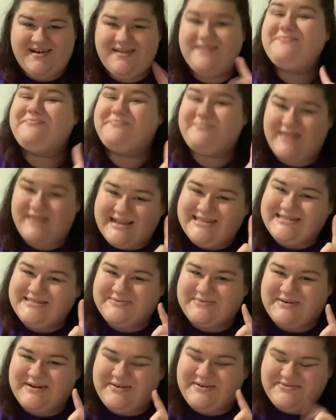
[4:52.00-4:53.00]
that's the
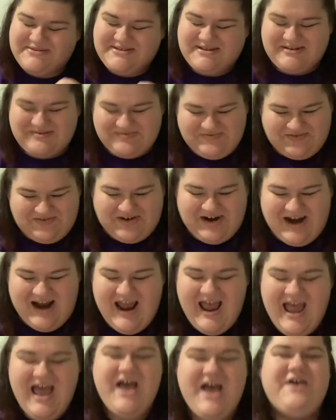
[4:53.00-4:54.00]
word I was looking for,
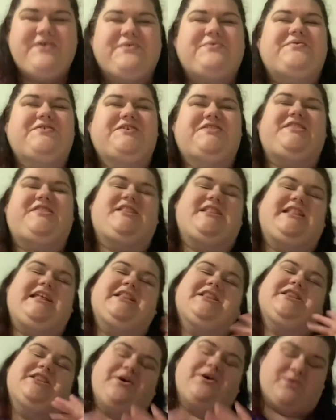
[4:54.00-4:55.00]
with the
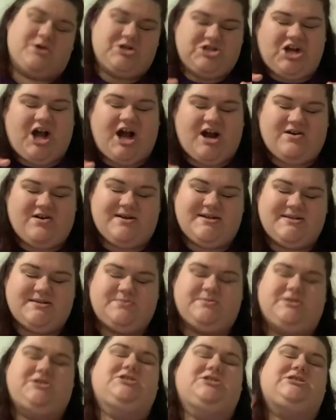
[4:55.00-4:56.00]
lower chakras,
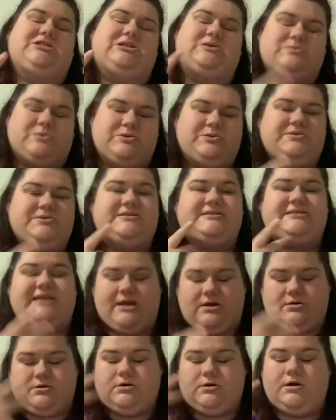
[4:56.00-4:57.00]
which is the root,
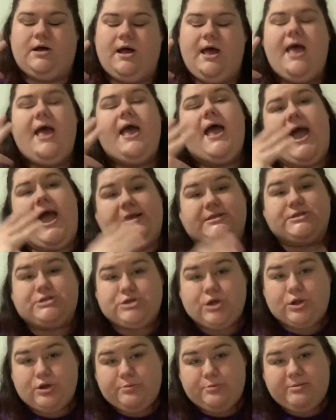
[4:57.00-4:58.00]
sacral, and
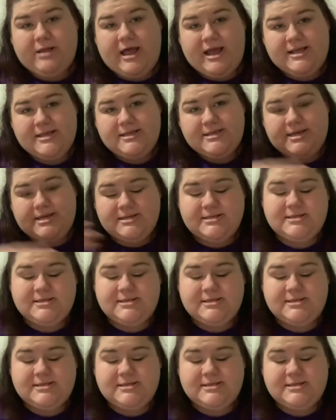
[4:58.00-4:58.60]
solar plexus.